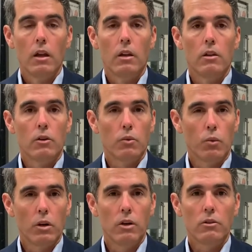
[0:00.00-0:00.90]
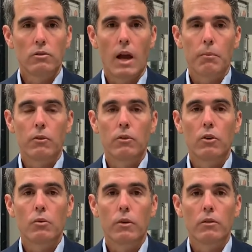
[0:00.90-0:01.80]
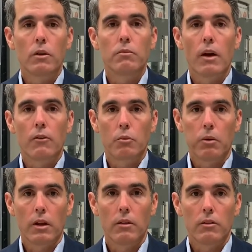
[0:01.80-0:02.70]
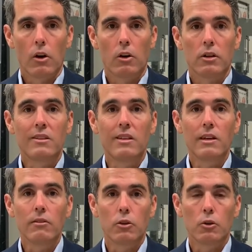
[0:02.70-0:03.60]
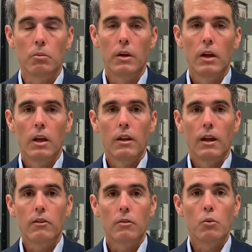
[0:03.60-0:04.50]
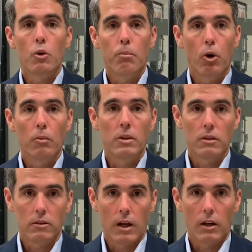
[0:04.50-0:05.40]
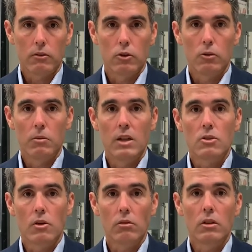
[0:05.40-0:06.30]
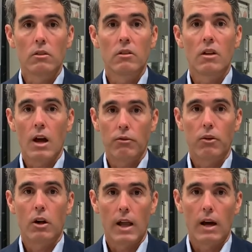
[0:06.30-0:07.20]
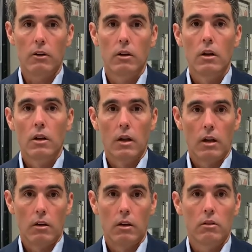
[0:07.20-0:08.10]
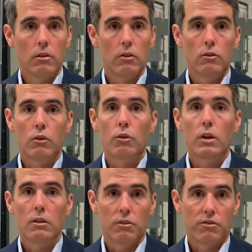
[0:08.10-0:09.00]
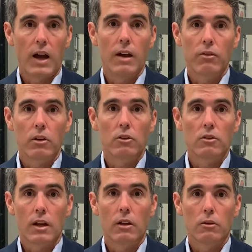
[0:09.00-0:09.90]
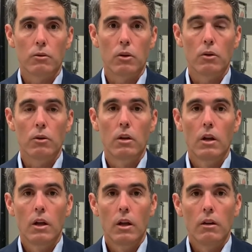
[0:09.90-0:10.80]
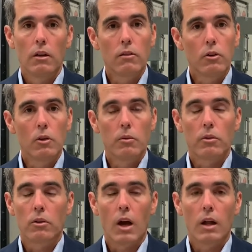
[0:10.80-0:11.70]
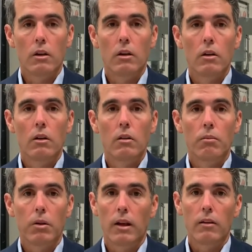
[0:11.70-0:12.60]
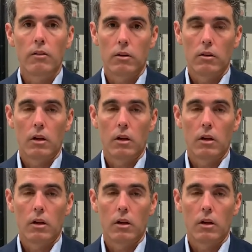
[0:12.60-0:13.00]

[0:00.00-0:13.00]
There's one other type of tube we sometimes place called a T-tube. That's a more permanent style tube that generally does not fall out until 3 to 5 years down the road. These tubes are not placed